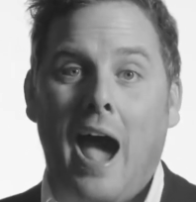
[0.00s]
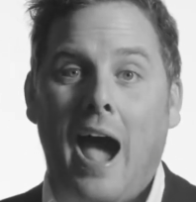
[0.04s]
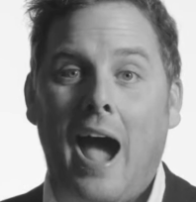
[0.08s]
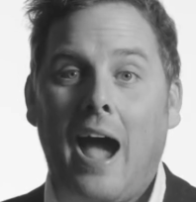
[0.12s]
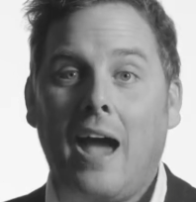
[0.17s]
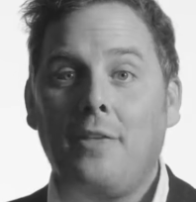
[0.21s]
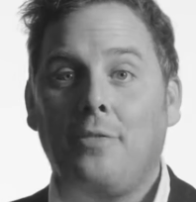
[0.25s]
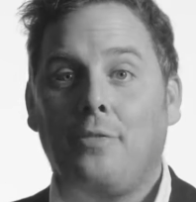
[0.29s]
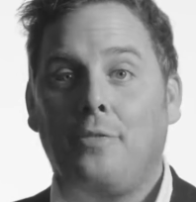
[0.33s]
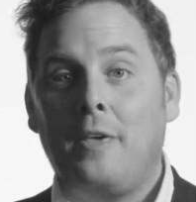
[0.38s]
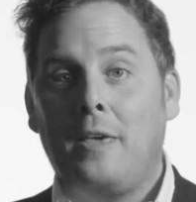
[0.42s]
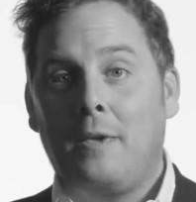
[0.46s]

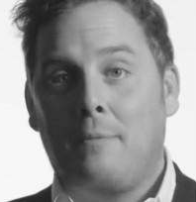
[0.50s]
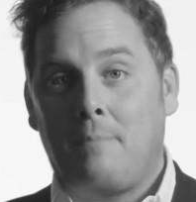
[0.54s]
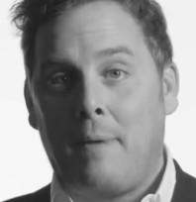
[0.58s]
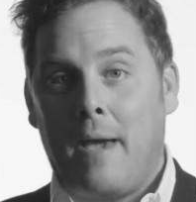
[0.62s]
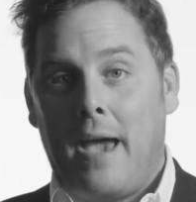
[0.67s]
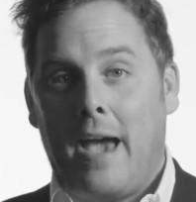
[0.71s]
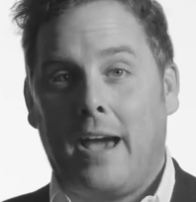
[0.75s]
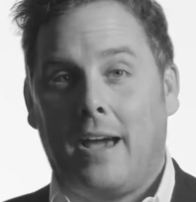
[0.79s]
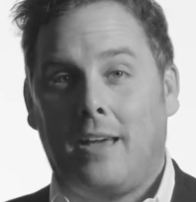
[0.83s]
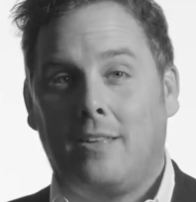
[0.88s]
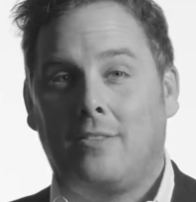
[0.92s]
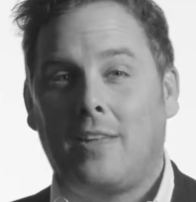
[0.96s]
I think
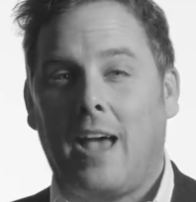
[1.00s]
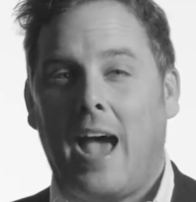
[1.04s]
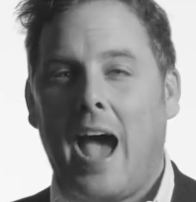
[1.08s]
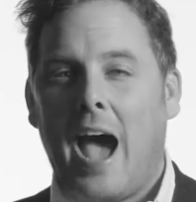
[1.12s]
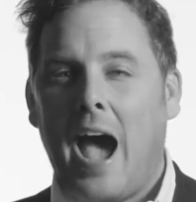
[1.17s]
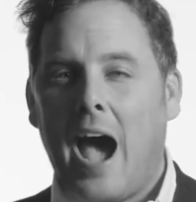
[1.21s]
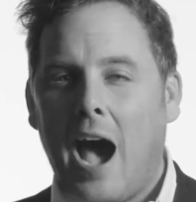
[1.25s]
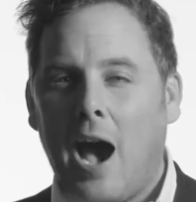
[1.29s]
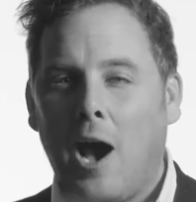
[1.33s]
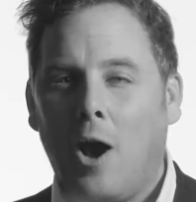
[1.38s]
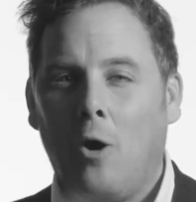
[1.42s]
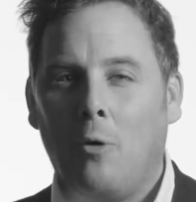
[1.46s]
back to
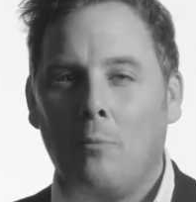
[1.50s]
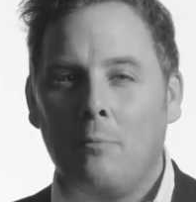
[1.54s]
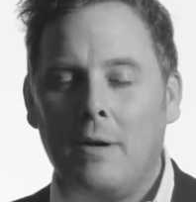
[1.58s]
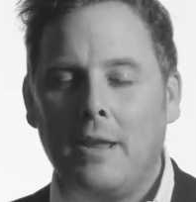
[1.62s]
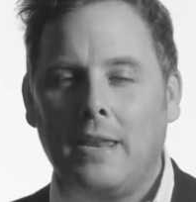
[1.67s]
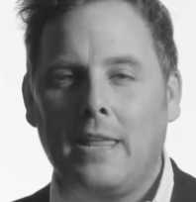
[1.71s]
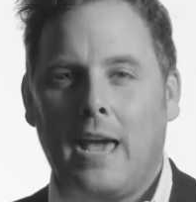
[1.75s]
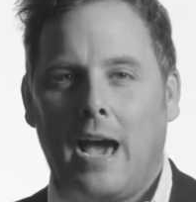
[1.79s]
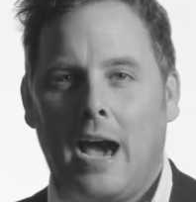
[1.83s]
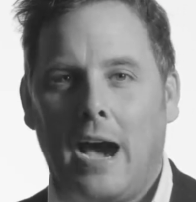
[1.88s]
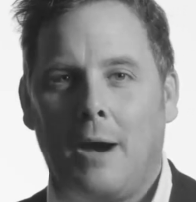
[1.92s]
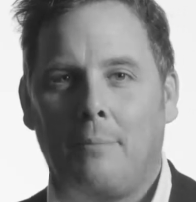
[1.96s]
how
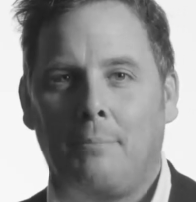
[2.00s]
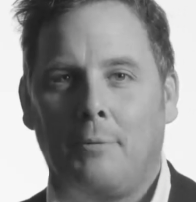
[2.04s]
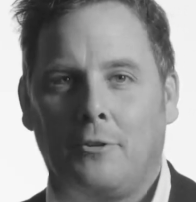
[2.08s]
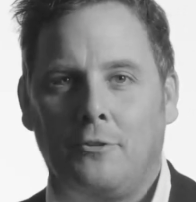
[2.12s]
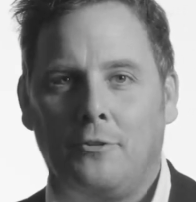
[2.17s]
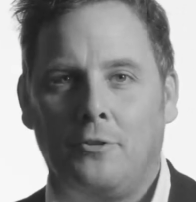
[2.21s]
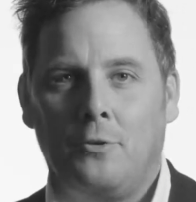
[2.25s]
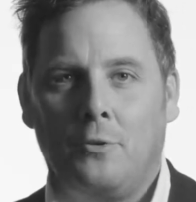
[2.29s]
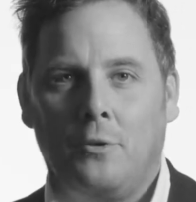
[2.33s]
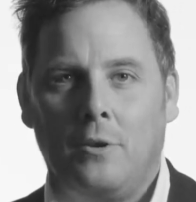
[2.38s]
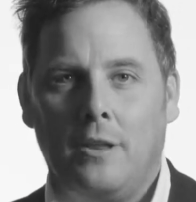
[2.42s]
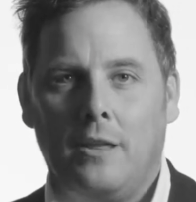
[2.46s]
many
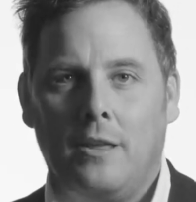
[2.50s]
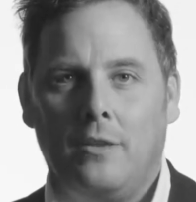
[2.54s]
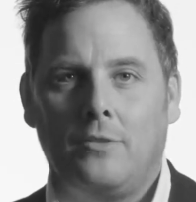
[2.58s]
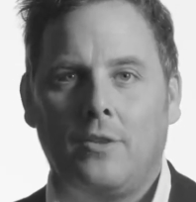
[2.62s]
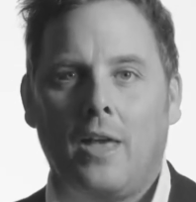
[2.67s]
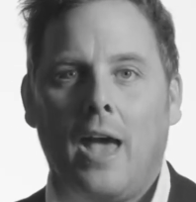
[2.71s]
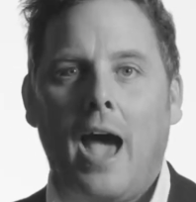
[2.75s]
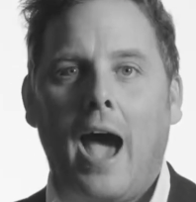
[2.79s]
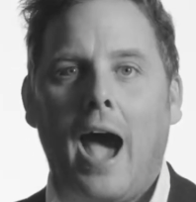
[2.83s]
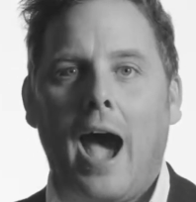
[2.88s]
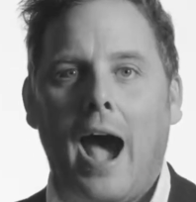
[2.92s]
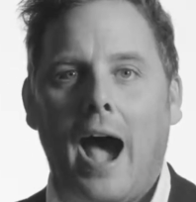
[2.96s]
opportunities
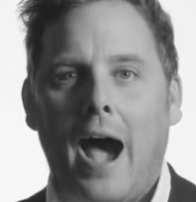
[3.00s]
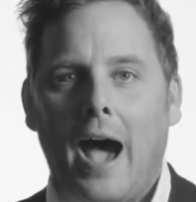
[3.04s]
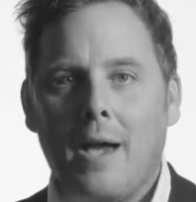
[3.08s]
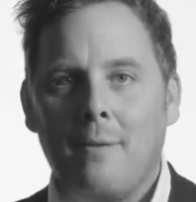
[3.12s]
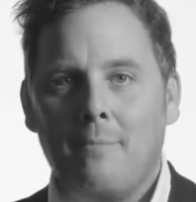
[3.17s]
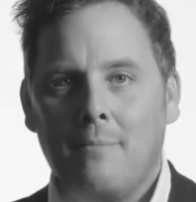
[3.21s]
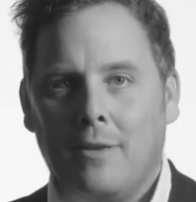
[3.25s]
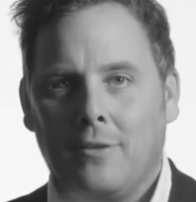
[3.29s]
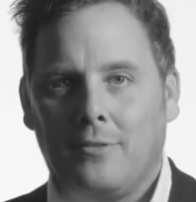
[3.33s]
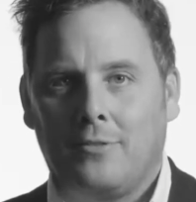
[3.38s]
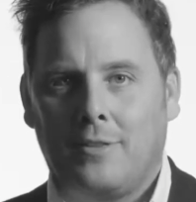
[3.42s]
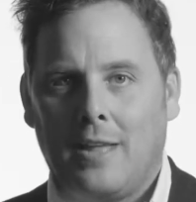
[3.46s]
I
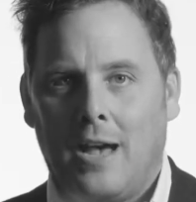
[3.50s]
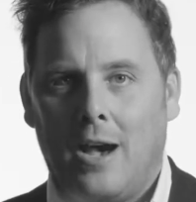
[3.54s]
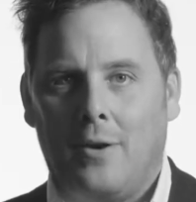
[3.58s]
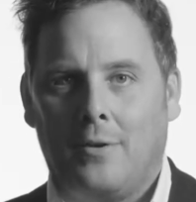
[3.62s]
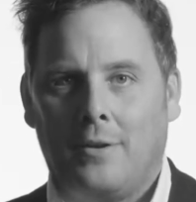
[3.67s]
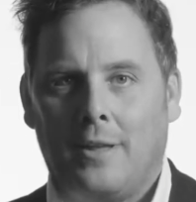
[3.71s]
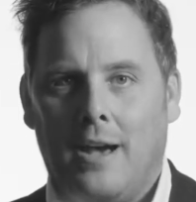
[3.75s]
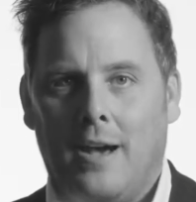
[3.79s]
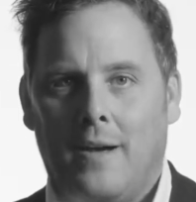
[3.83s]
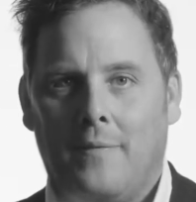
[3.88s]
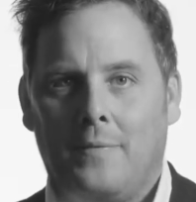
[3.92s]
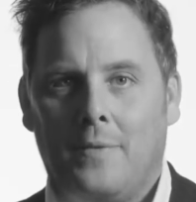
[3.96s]
missed
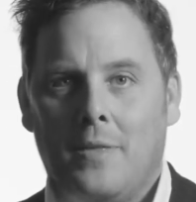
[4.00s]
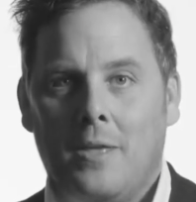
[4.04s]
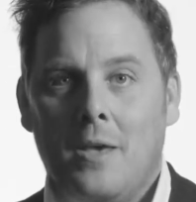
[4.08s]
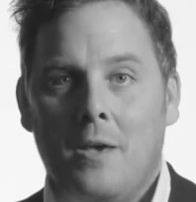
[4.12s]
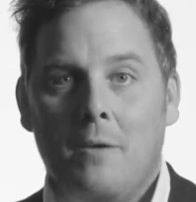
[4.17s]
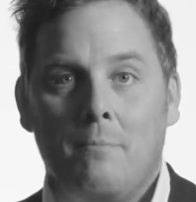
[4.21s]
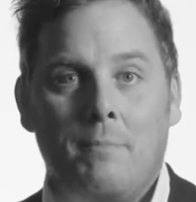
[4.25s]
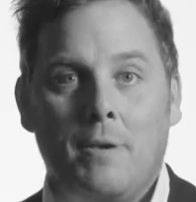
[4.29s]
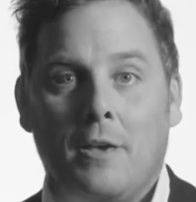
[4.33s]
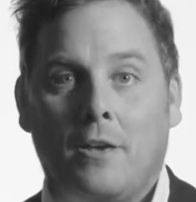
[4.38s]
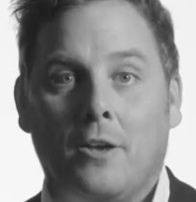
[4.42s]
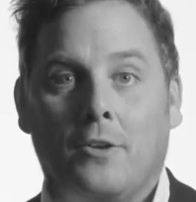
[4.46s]
out on
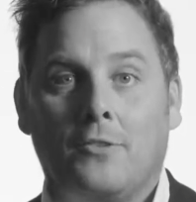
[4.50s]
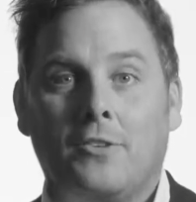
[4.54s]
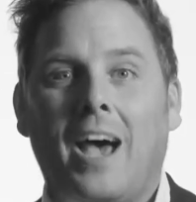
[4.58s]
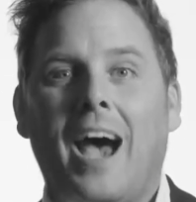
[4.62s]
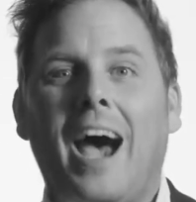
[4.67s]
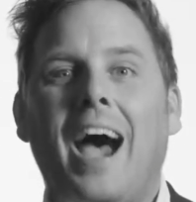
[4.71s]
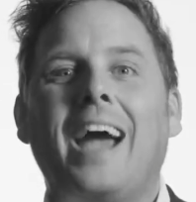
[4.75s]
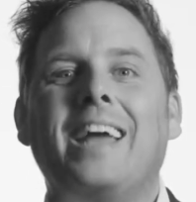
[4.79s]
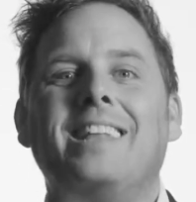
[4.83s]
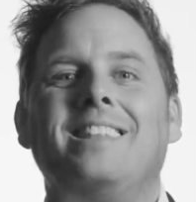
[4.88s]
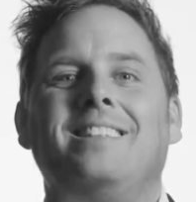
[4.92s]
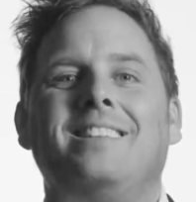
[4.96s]
because
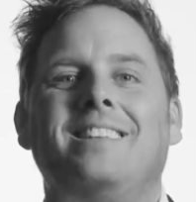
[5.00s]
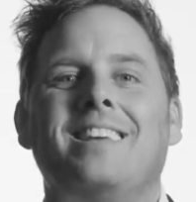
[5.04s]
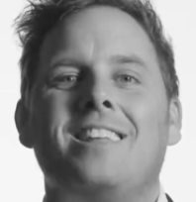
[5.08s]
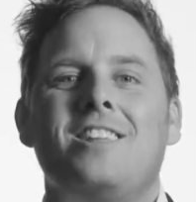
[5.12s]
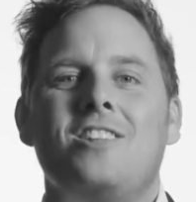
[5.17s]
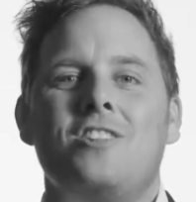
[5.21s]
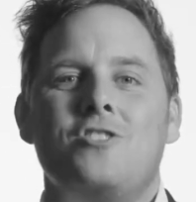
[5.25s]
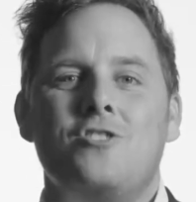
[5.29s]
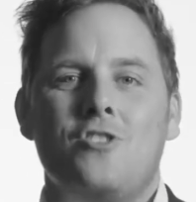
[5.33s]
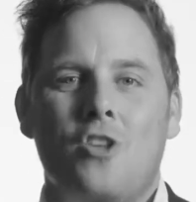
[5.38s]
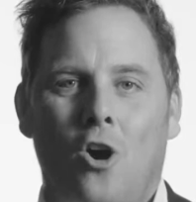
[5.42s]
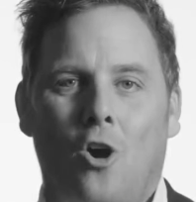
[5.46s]
I
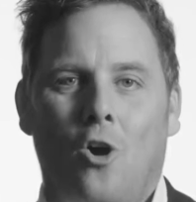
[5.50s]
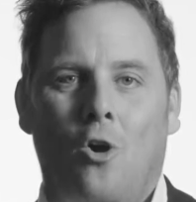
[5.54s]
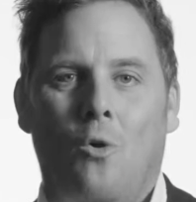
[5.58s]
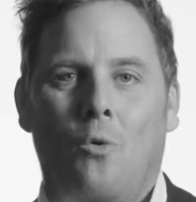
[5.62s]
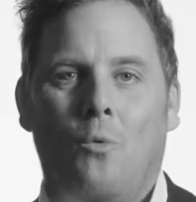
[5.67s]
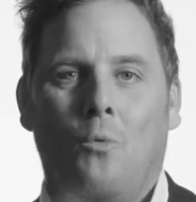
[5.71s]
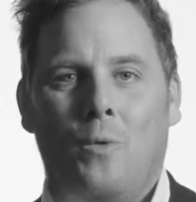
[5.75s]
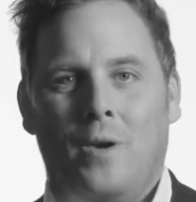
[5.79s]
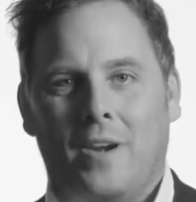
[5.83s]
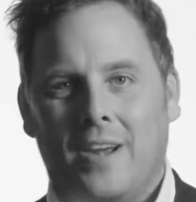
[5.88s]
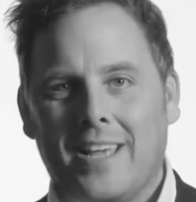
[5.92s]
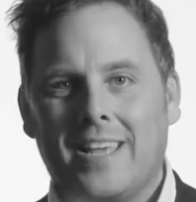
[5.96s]
didn't know
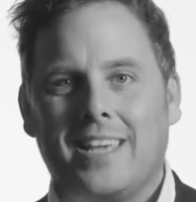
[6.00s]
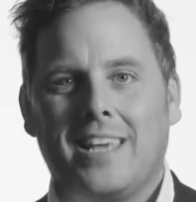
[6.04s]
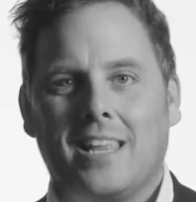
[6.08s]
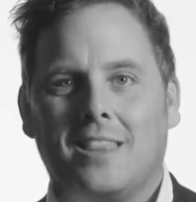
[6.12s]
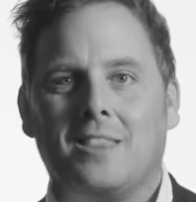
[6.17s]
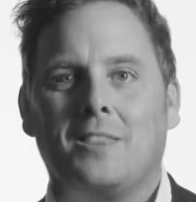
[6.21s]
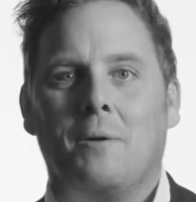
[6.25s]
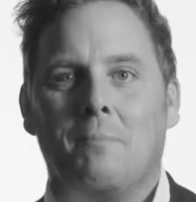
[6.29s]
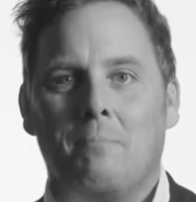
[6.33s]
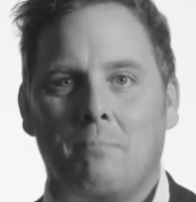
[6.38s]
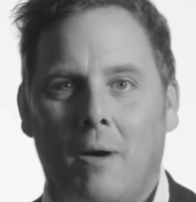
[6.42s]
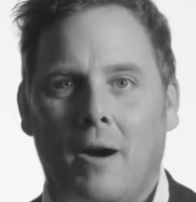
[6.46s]
where to
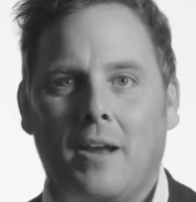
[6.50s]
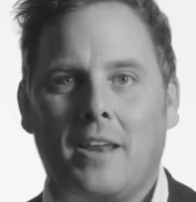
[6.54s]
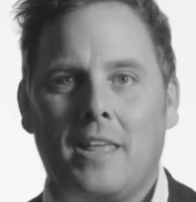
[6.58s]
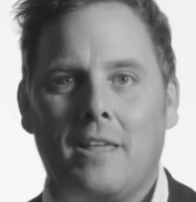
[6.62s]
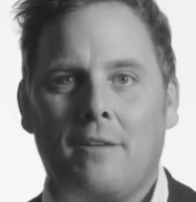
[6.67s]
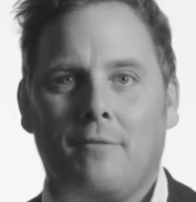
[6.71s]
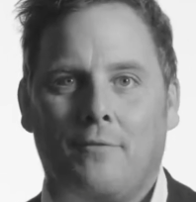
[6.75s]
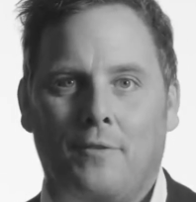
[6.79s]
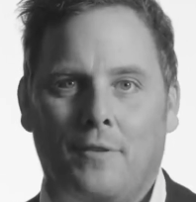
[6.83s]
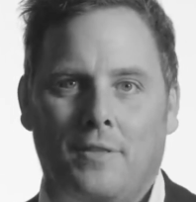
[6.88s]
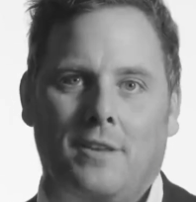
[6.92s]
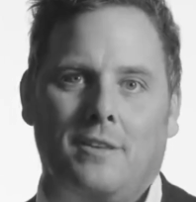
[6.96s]
get the
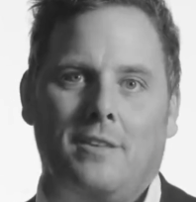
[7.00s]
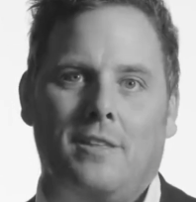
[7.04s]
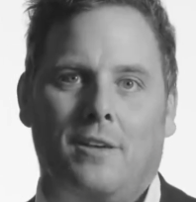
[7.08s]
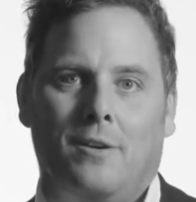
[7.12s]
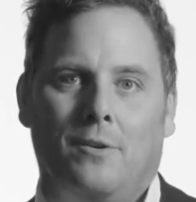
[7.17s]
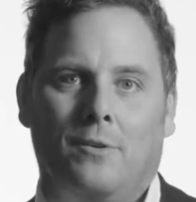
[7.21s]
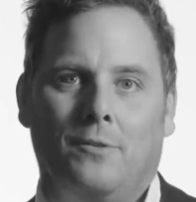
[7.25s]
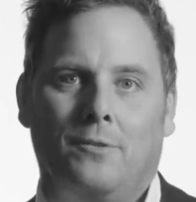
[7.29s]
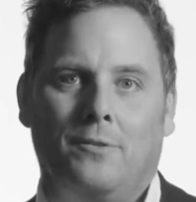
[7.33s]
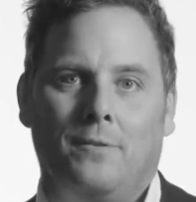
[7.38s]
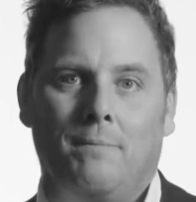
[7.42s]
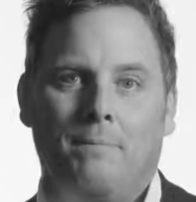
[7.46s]
money for the
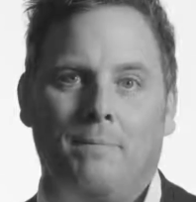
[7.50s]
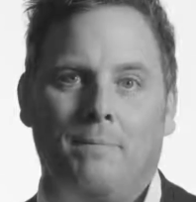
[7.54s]
deals.